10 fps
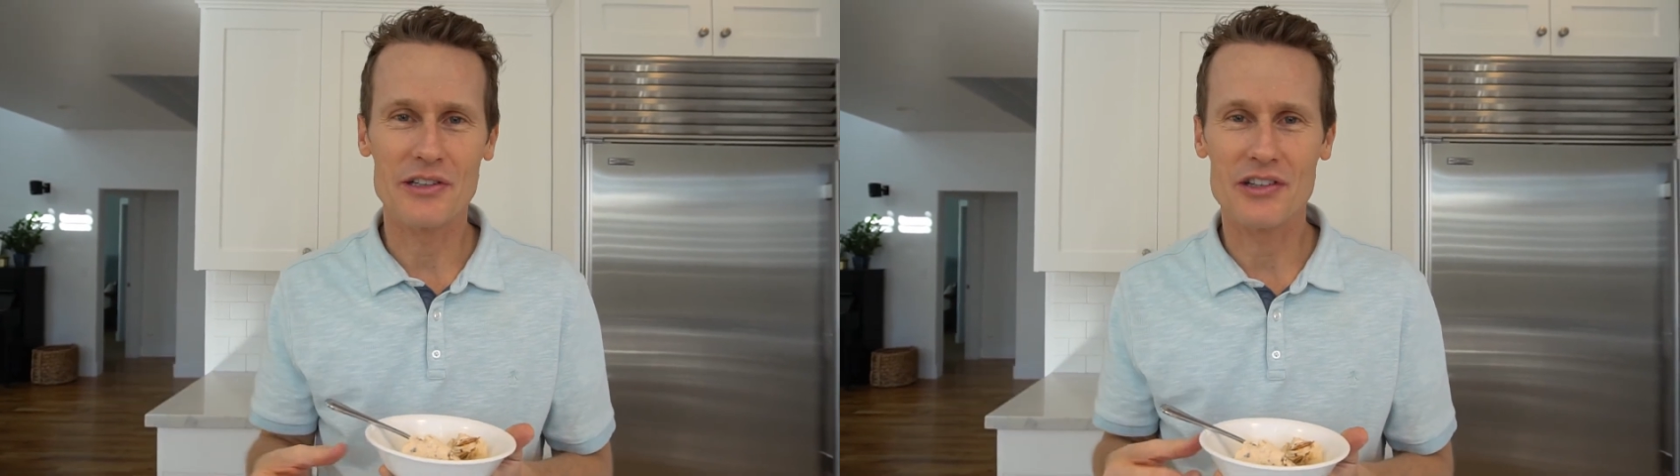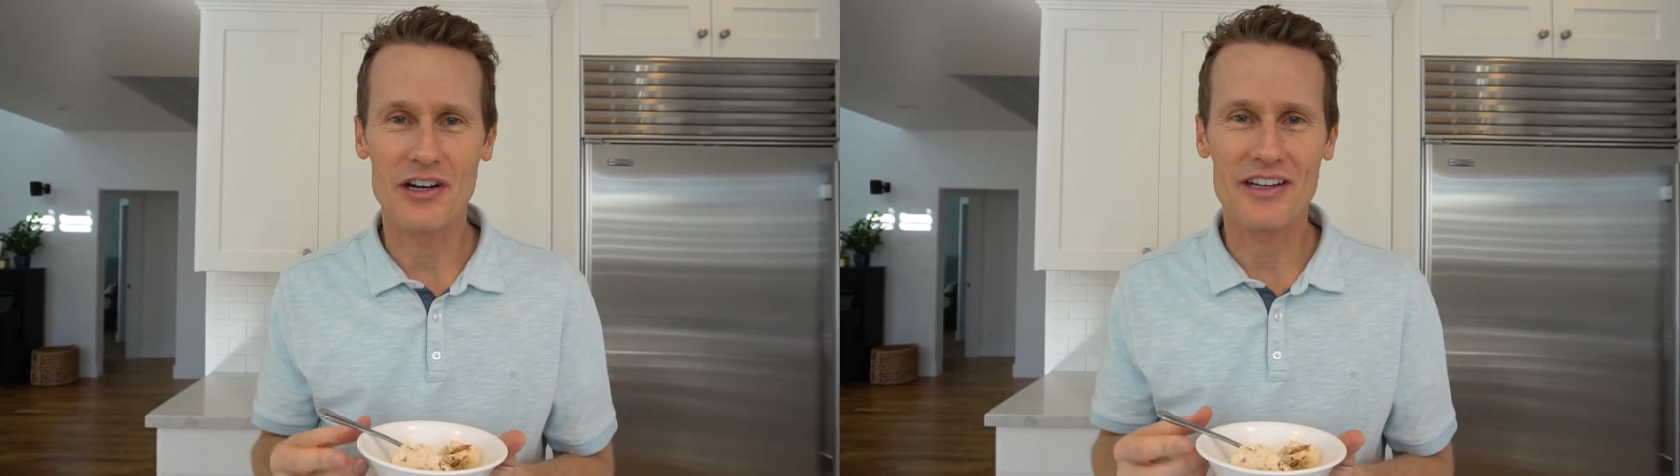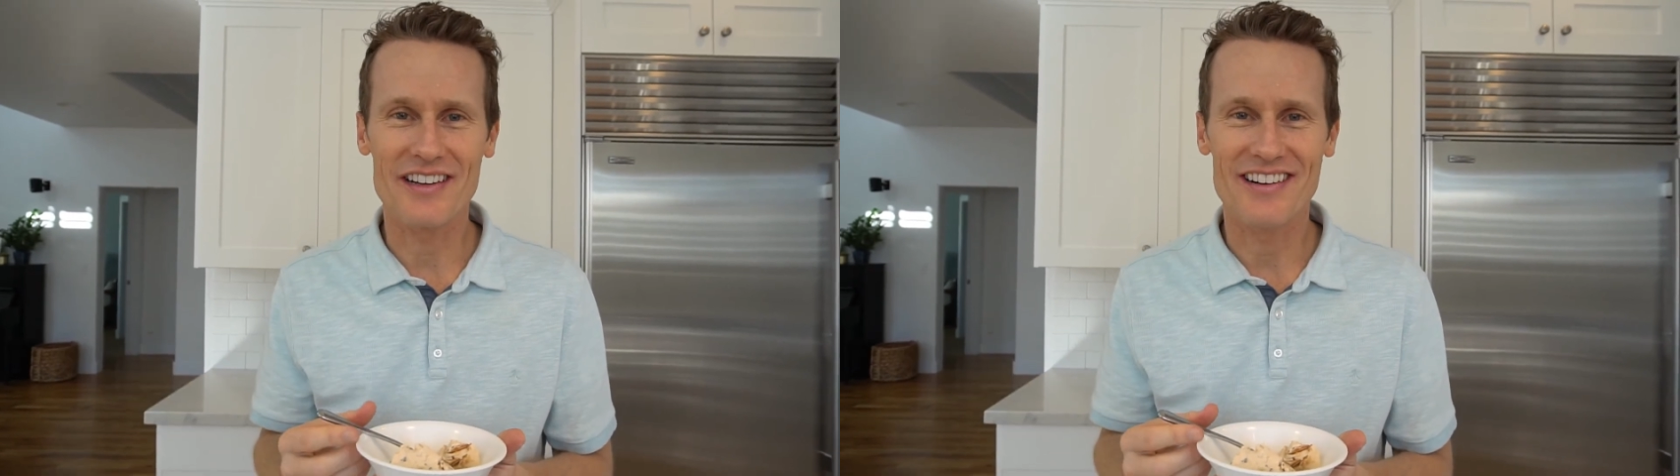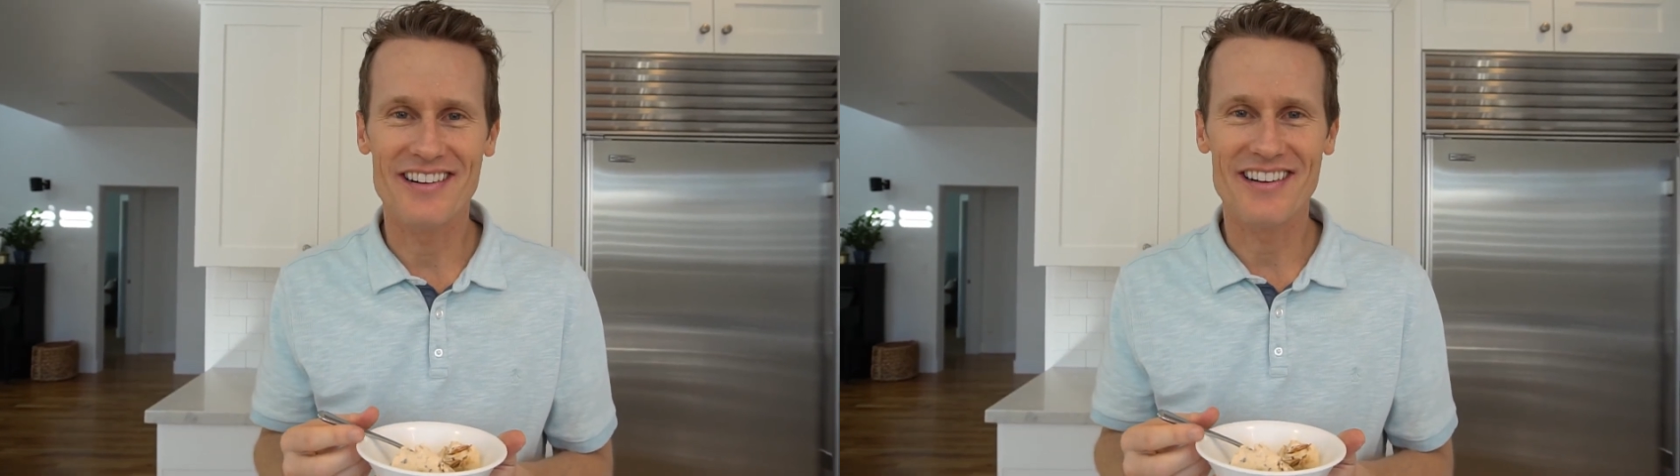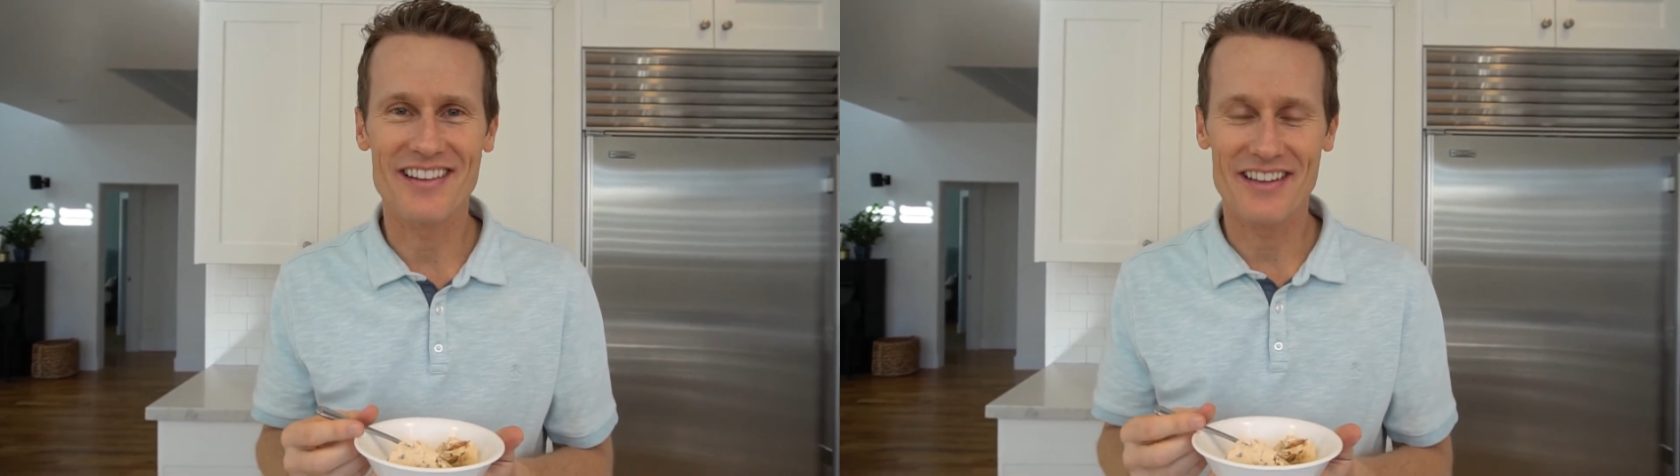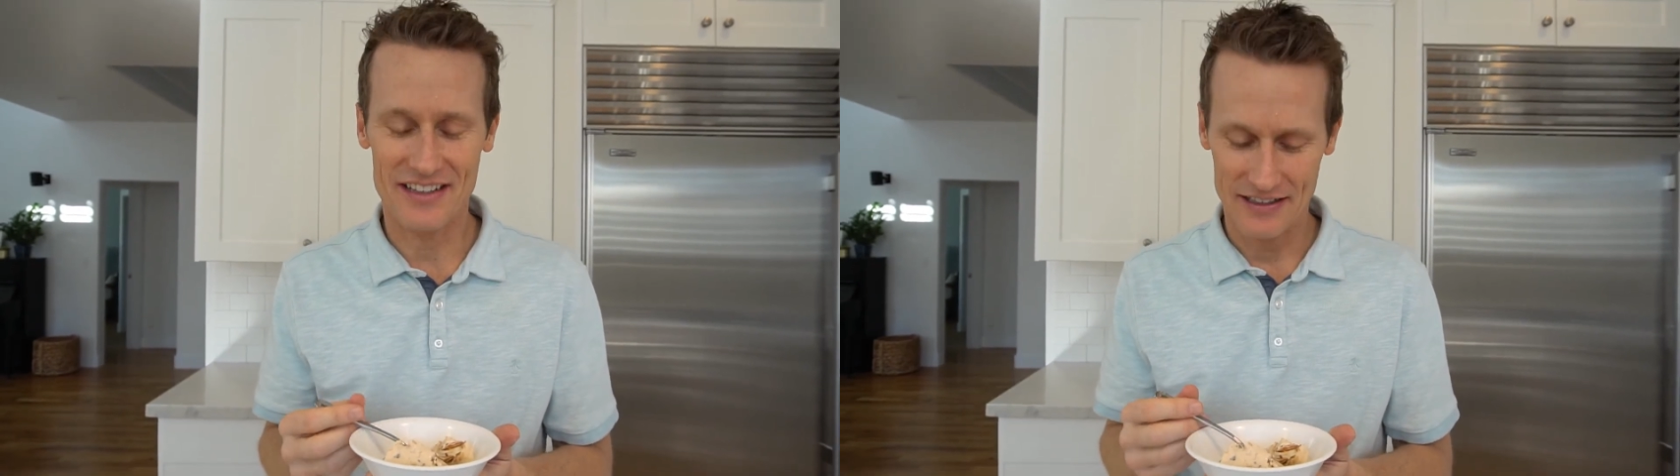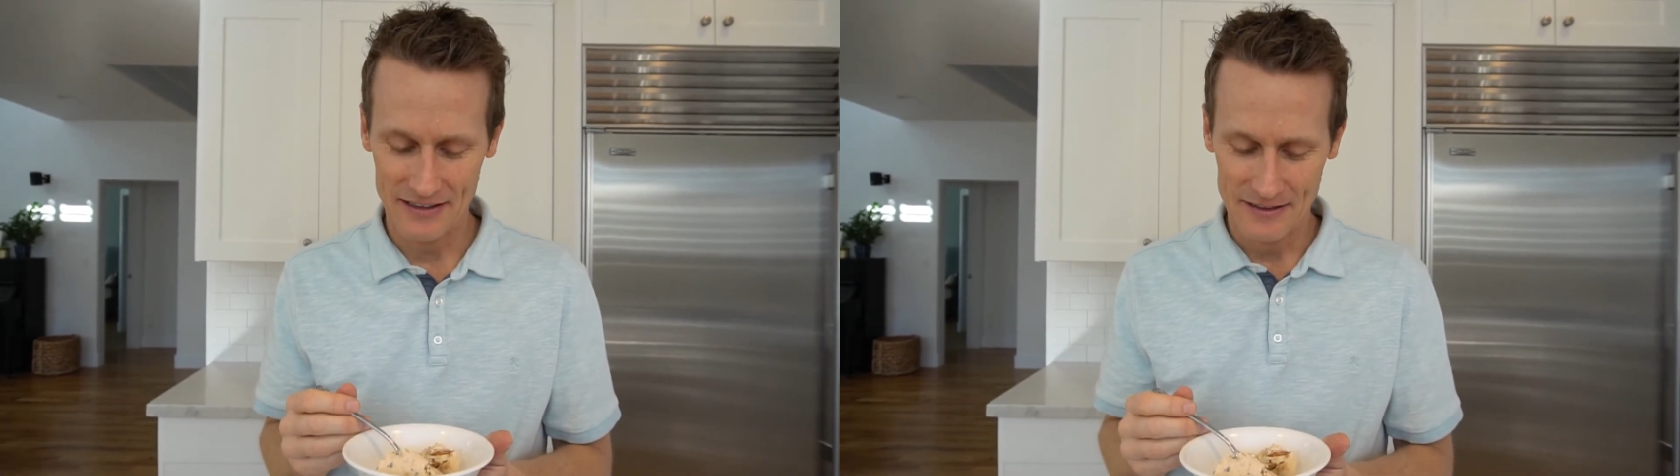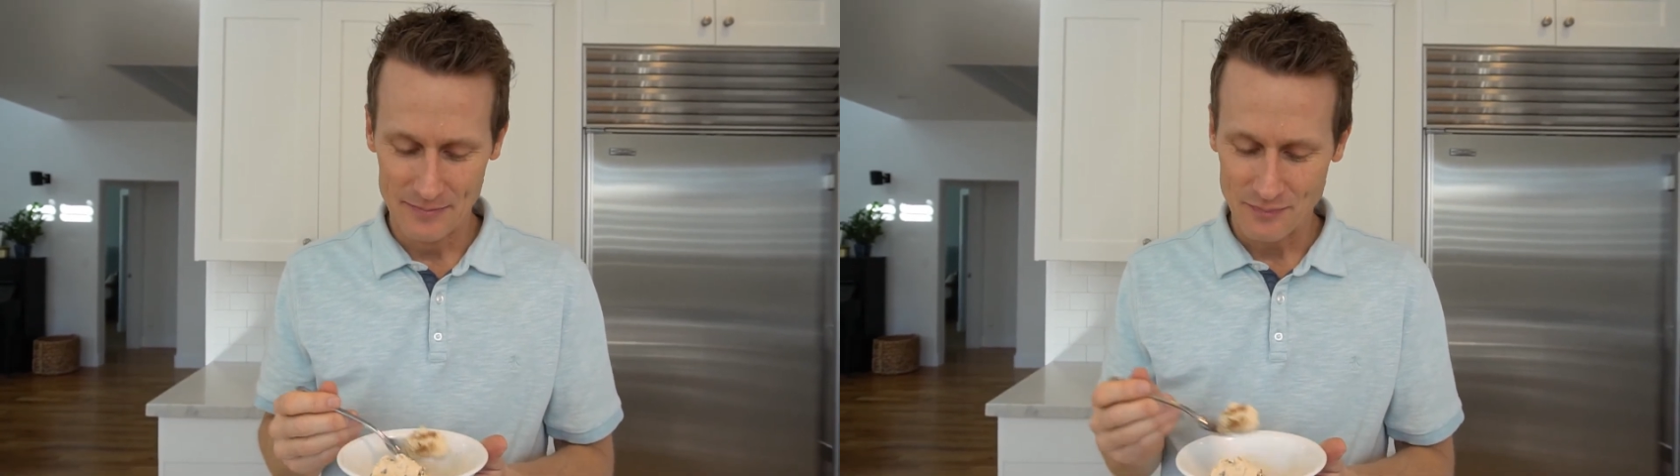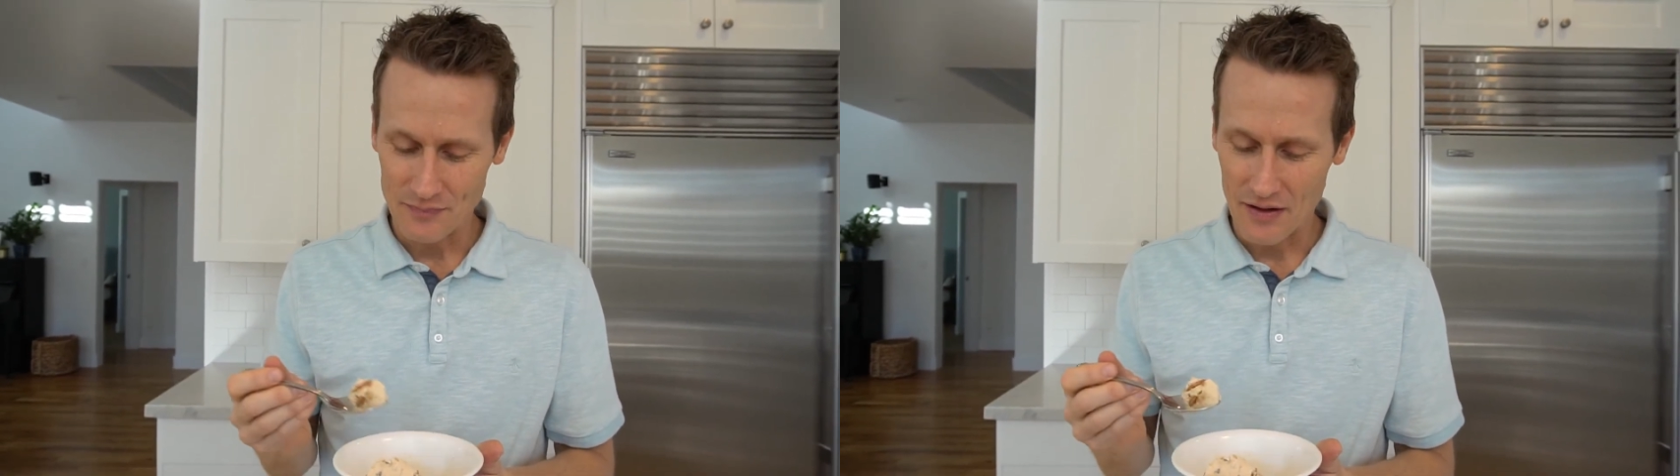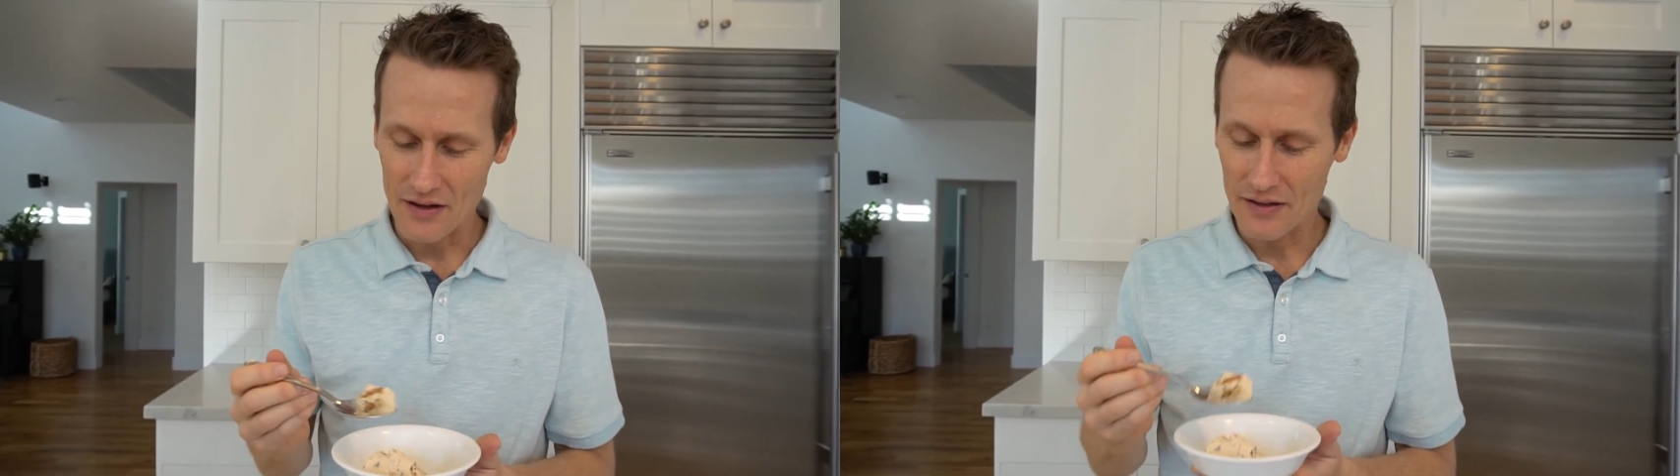chuck it or anything.
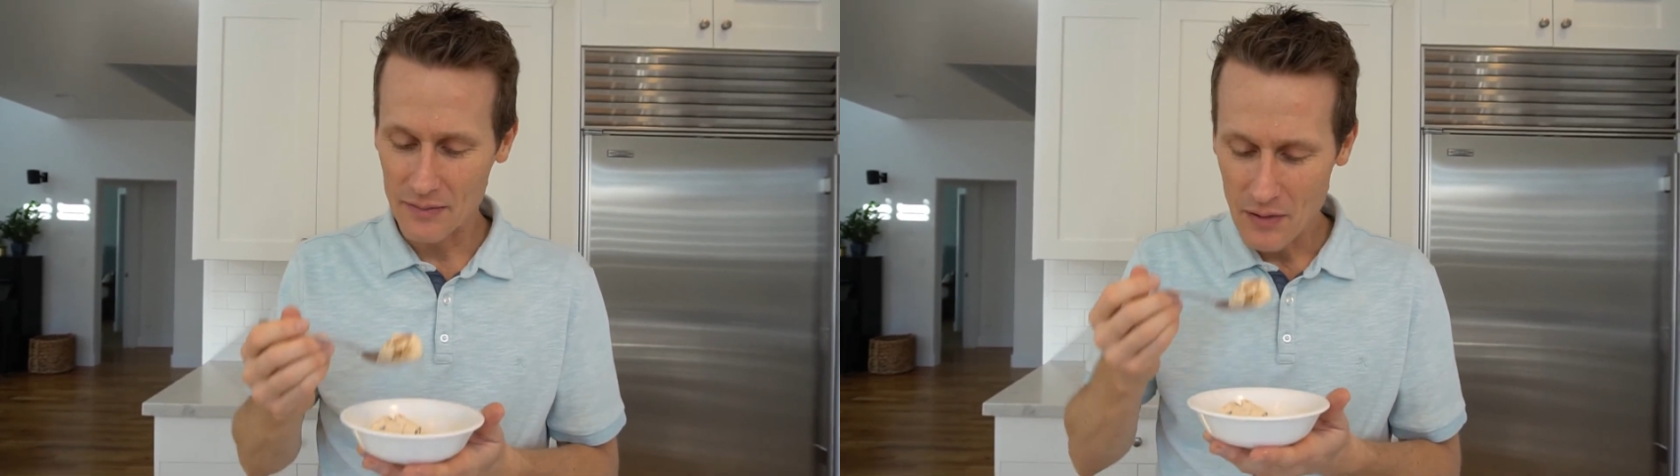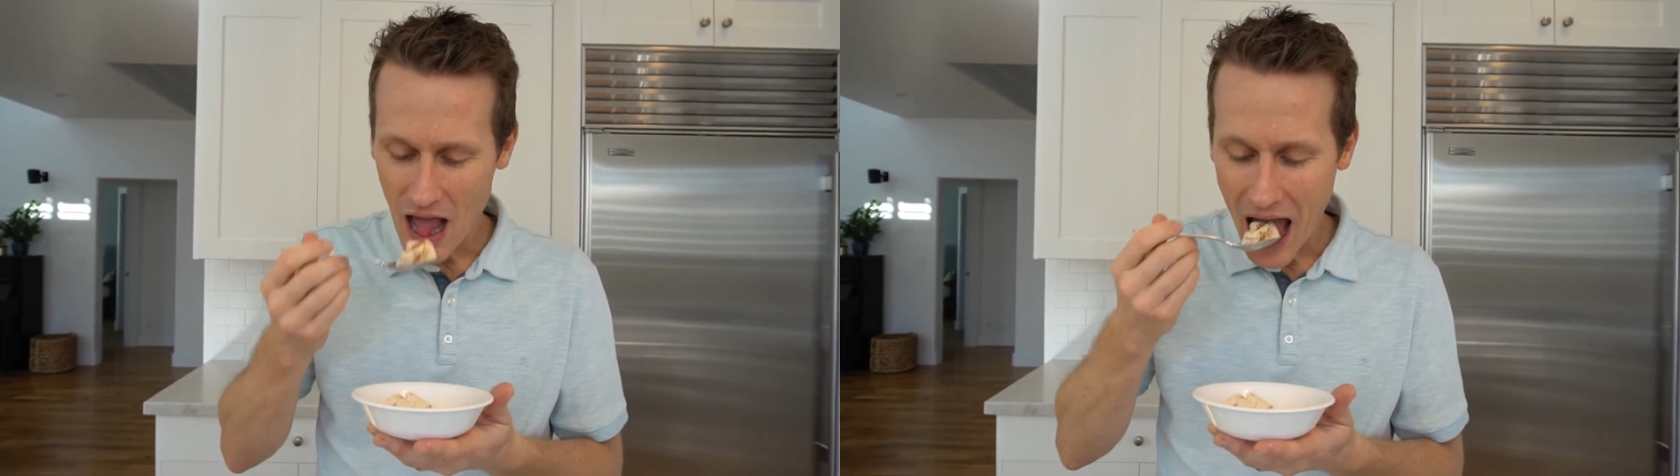Um,